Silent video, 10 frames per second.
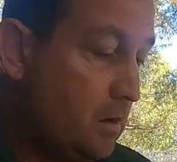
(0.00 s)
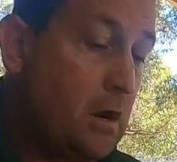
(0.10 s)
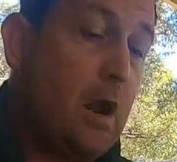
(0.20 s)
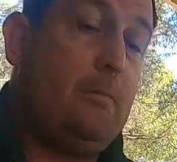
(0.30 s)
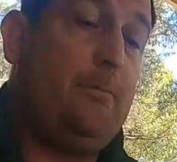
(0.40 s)

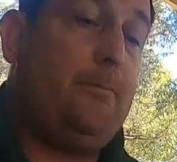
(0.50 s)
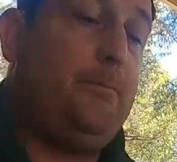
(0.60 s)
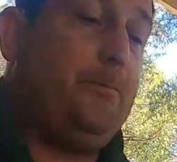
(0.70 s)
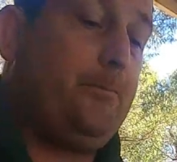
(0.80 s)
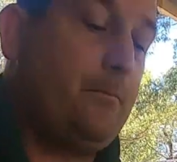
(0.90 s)
Alright,
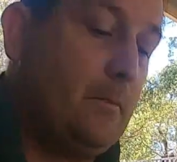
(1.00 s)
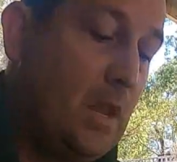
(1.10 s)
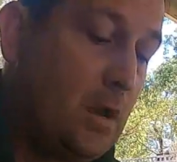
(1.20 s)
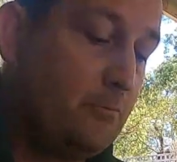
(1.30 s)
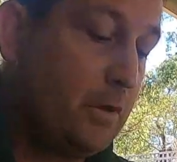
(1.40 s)

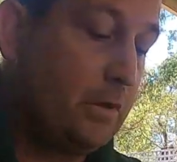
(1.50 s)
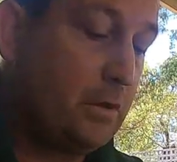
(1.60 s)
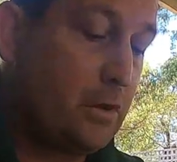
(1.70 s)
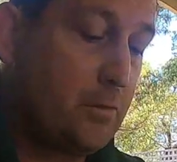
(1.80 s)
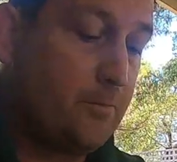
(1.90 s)
now I'm ready
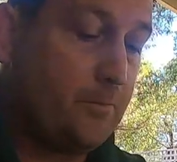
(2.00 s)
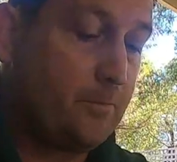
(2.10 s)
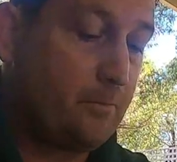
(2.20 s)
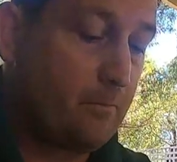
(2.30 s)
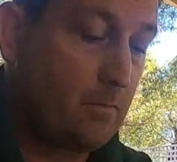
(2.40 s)
to go.
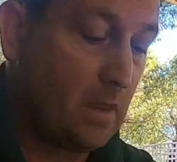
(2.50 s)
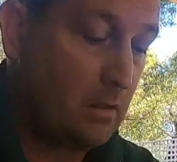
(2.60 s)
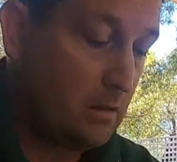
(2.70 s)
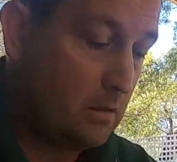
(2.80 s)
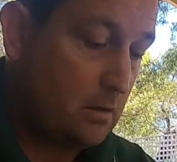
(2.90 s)

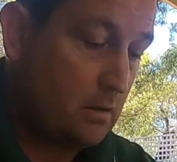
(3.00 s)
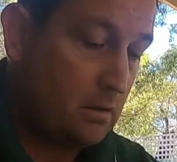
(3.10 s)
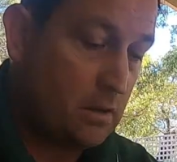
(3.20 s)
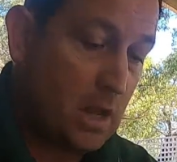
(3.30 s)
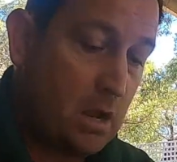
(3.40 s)

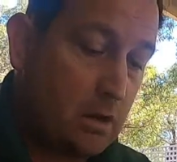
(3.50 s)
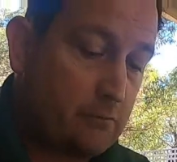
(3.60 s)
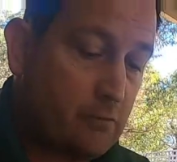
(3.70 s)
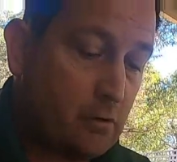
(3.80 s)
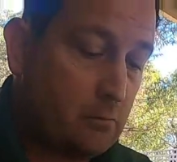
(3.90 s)
Now I
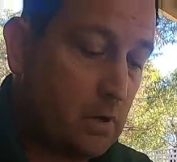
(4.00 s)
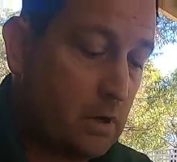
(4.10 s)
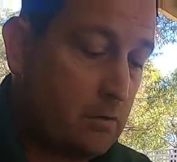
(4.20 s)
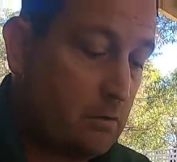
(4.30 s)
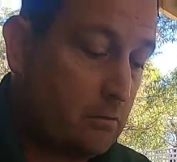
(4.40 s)
can roll
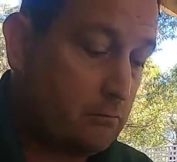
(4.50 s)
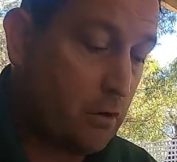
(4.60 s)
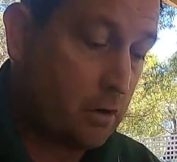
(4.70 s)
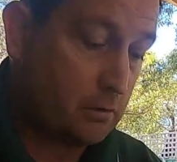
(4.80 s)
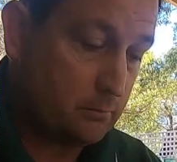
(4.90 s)
my
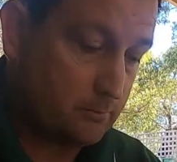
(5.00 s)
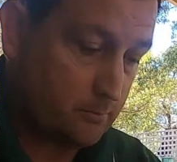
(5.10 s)
rocket.